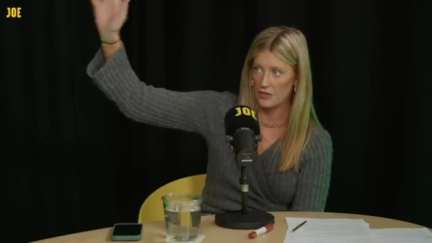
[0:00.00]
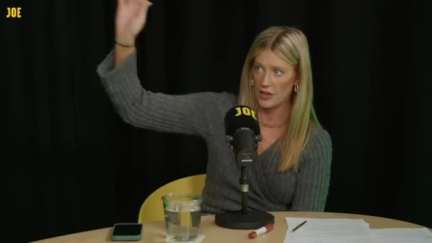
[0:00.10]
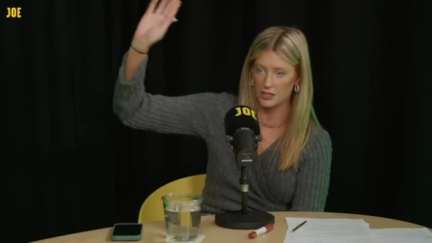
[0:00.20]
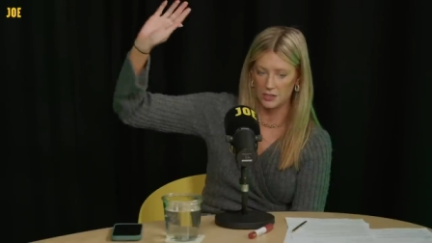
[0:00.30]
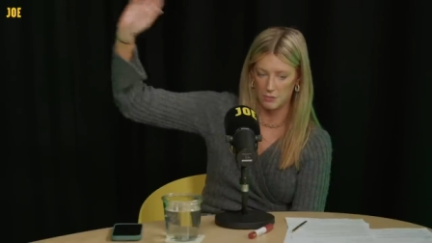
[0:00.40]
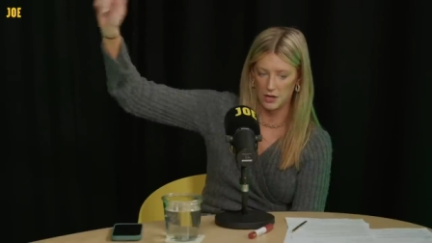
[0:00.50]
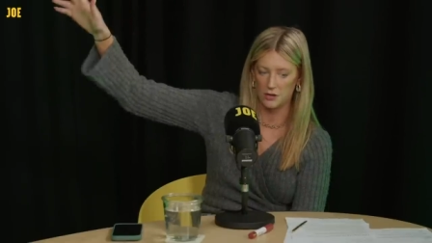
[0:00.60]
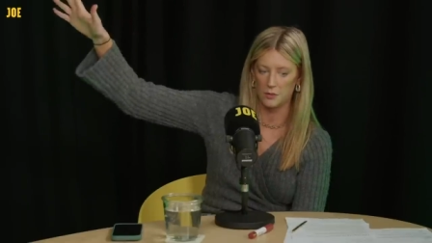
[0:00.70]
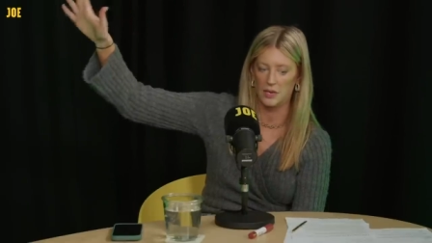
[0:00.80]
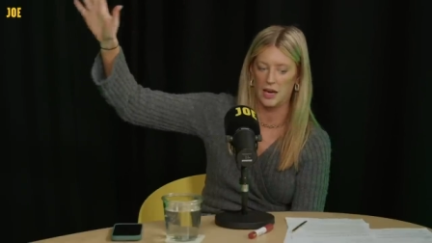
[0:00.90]
And that's the
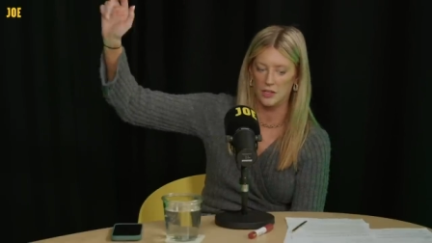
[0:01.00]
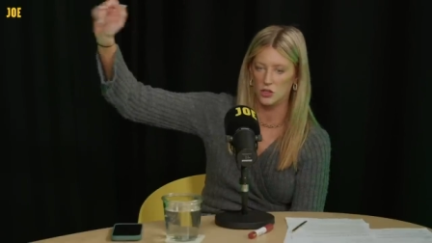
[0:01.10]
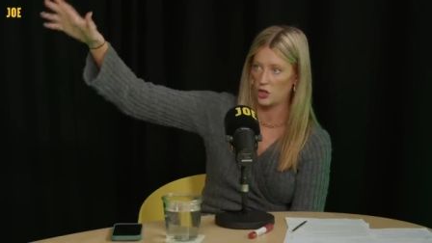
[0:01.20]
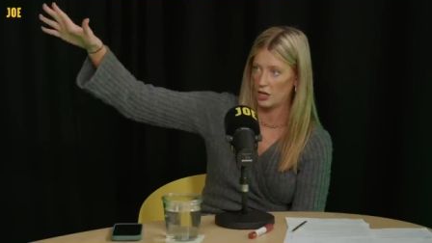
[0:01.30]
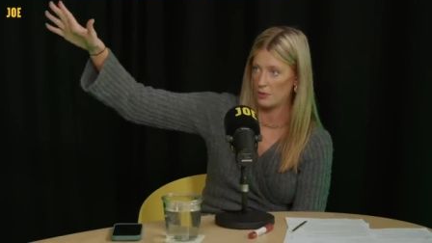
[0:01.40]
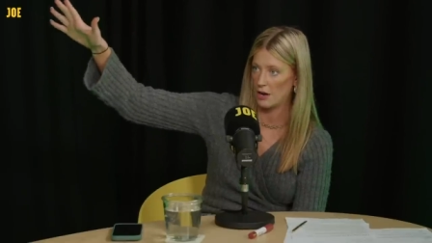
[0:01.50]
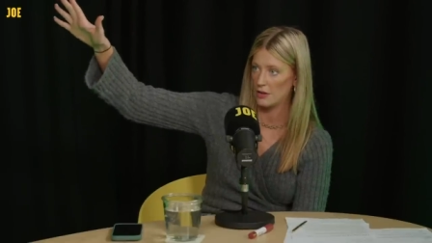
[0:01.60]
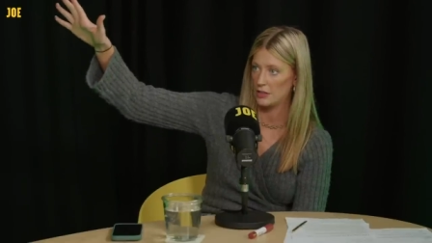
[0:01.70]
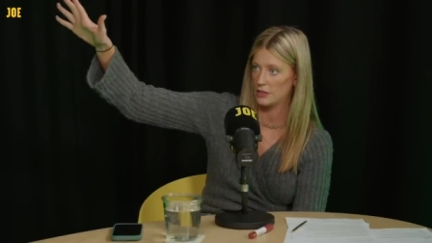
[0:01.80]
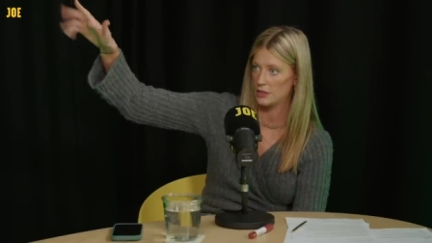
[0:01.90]
Miriam Cates, Jake
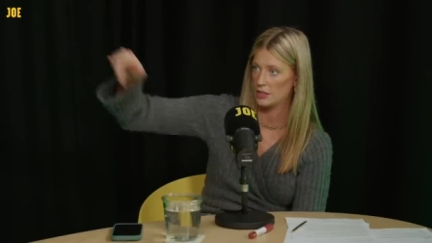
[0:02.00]
Berries.